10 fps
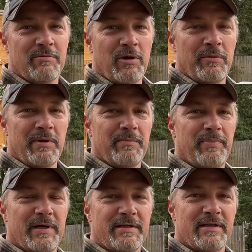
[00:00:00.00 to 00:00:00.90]
moment,
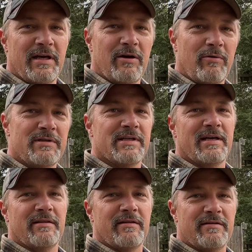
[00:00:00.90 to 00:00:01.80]
but once I get the